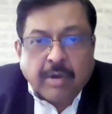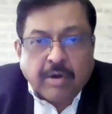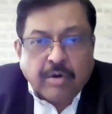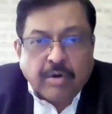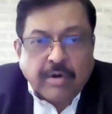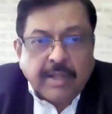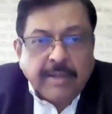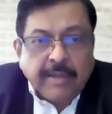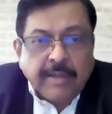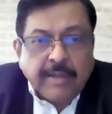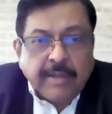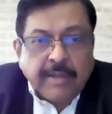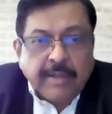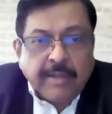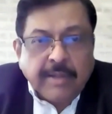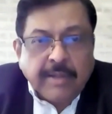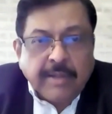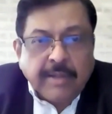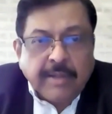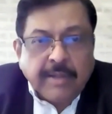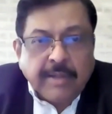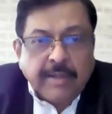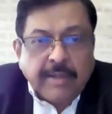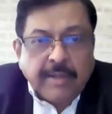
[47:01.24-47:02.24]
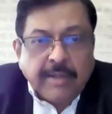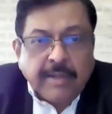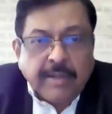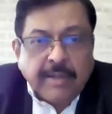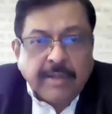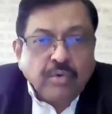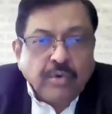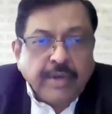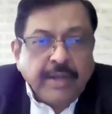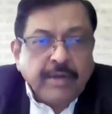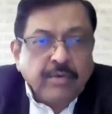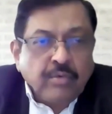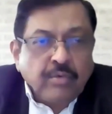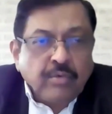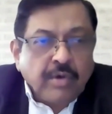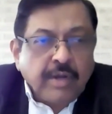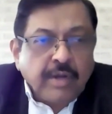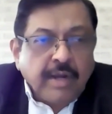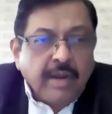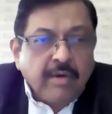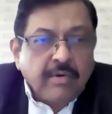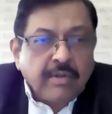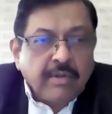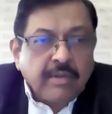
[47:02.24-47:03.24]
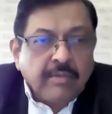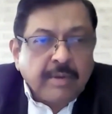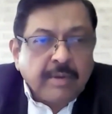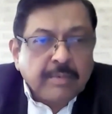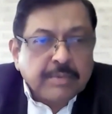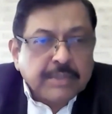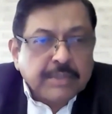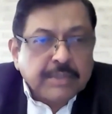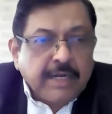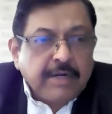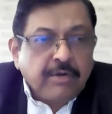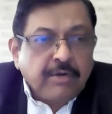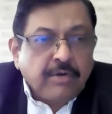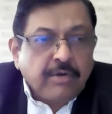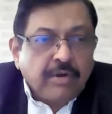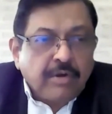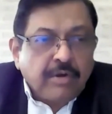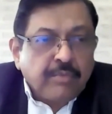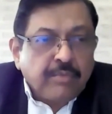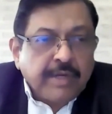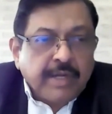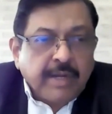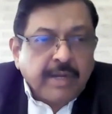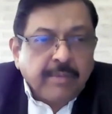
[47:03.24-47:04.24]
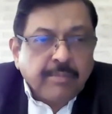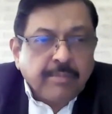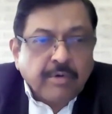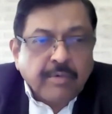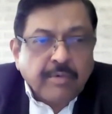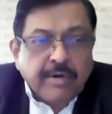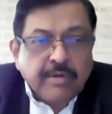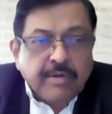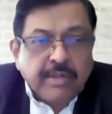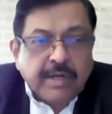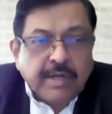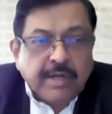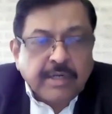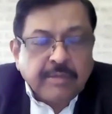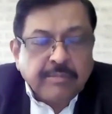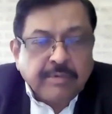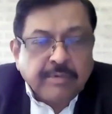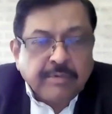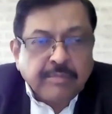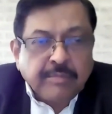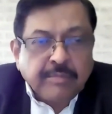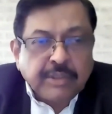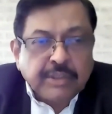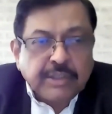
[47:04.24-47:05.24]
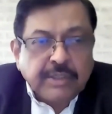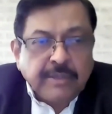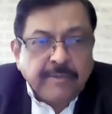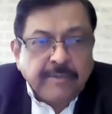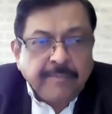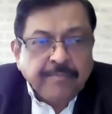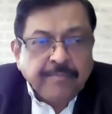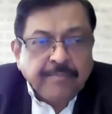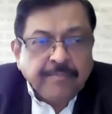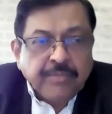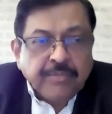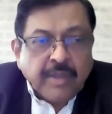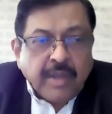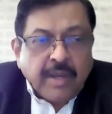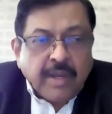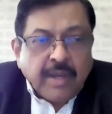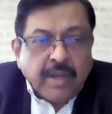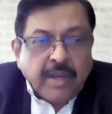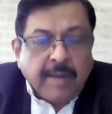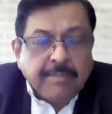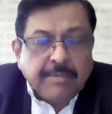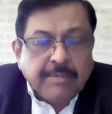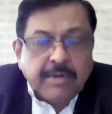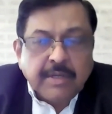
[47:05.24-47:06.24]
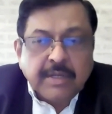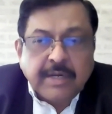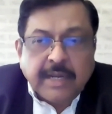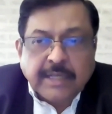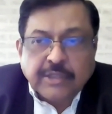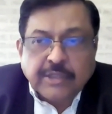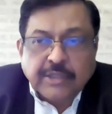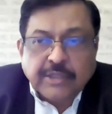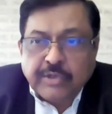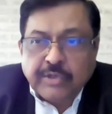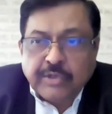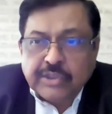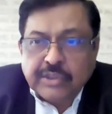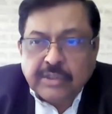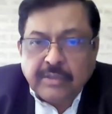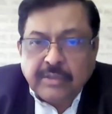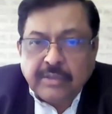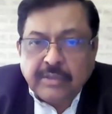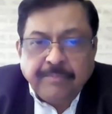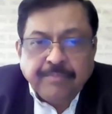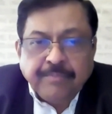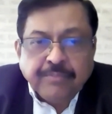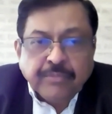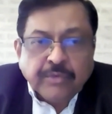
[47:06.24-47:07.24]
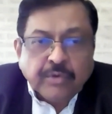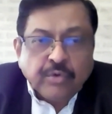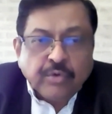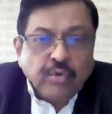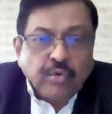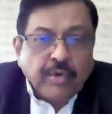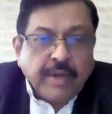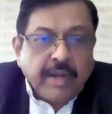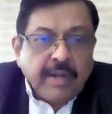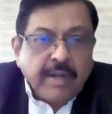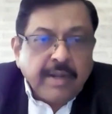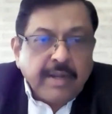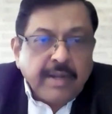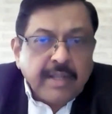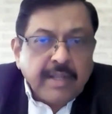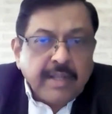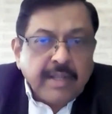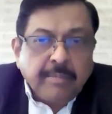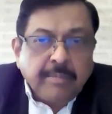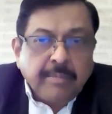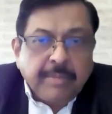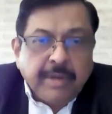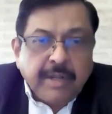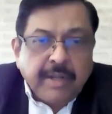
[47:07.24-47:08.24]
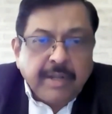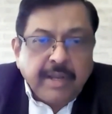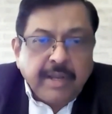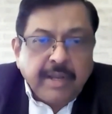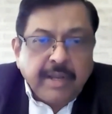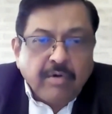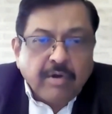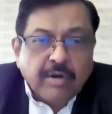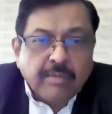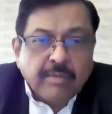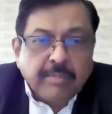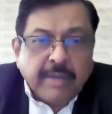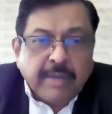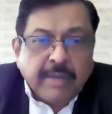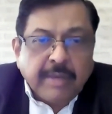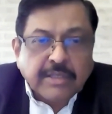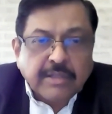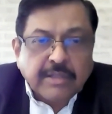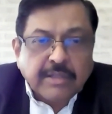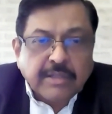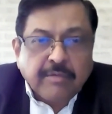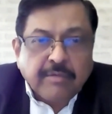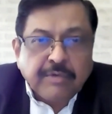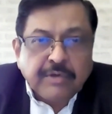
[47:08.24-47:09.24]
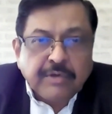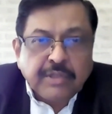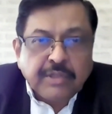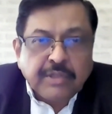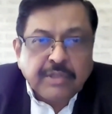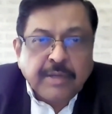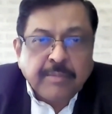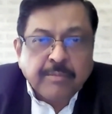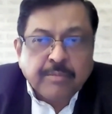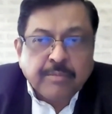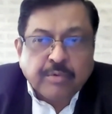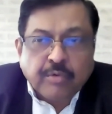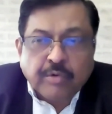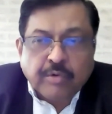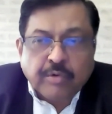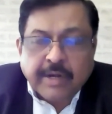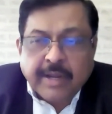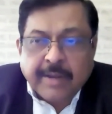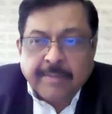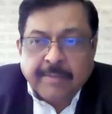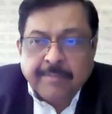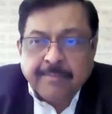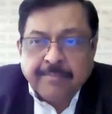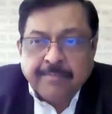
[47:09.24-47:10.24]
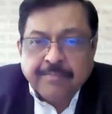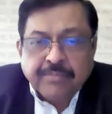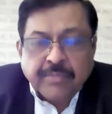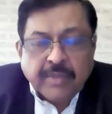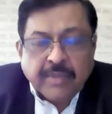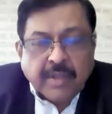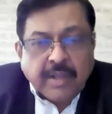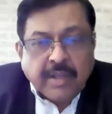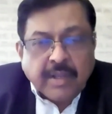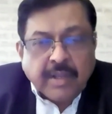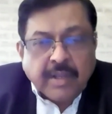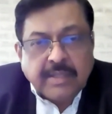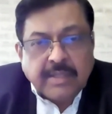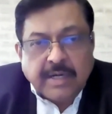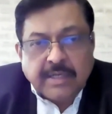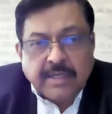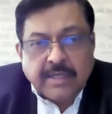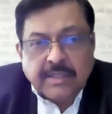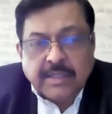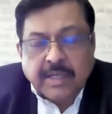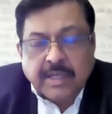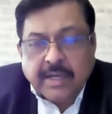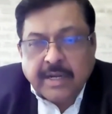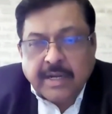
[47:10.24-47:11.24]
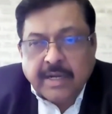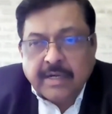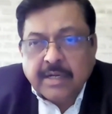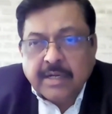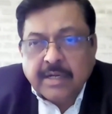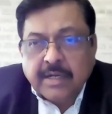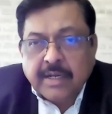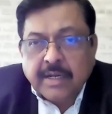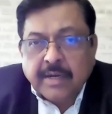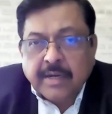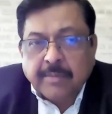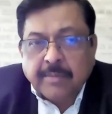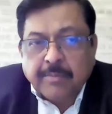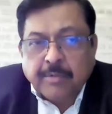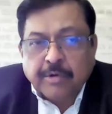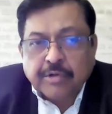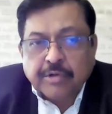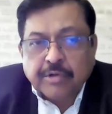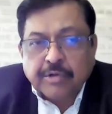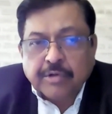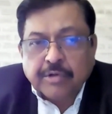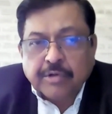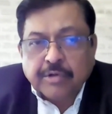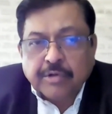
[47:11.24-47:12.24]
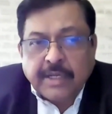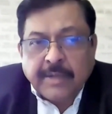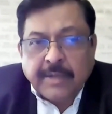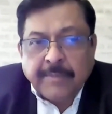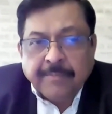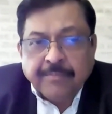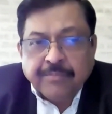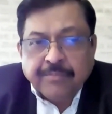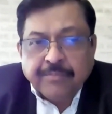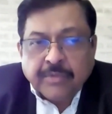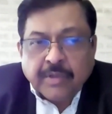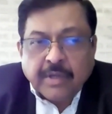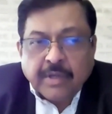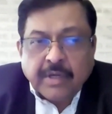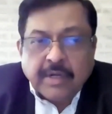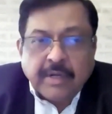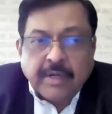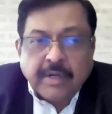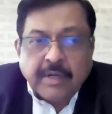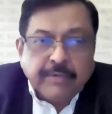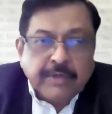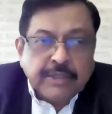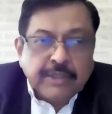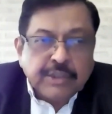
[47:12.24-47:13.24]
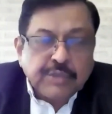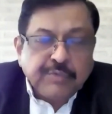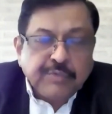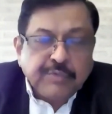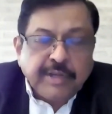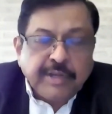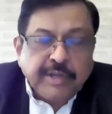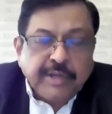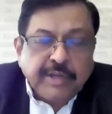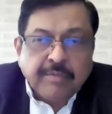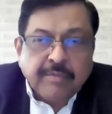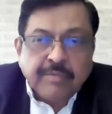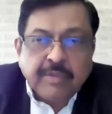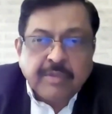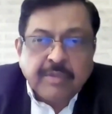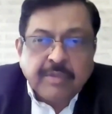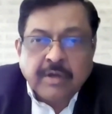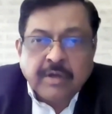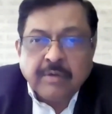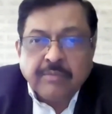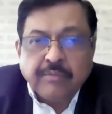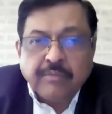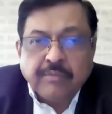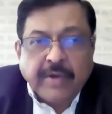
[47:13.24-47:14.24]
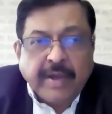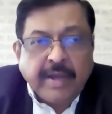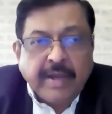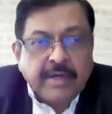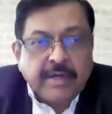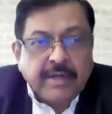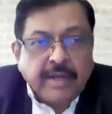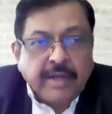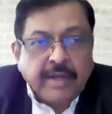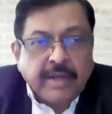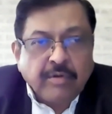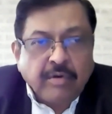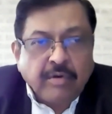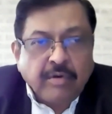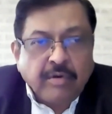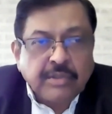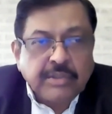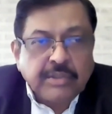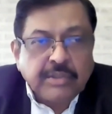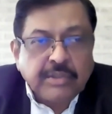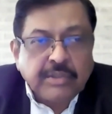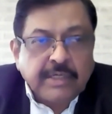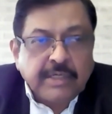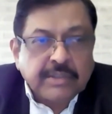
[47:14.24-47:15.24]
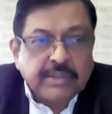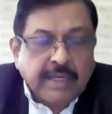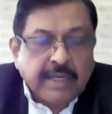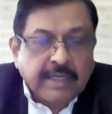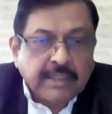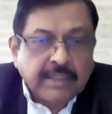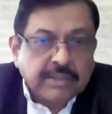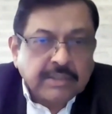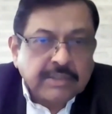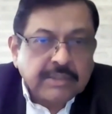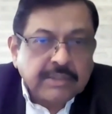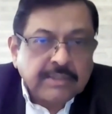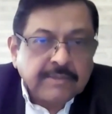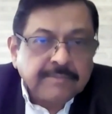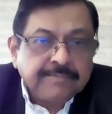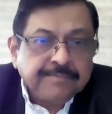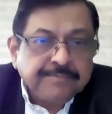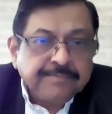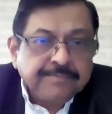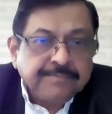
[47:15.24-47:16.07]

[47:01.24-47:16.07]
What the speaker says: Baroda. So you can Google out on the website, or we can provide you that information. And after graduation, you can take the BTech or Bachelor of Engineering program, and that is a great career opportunity in different sphere of the fire technology and science.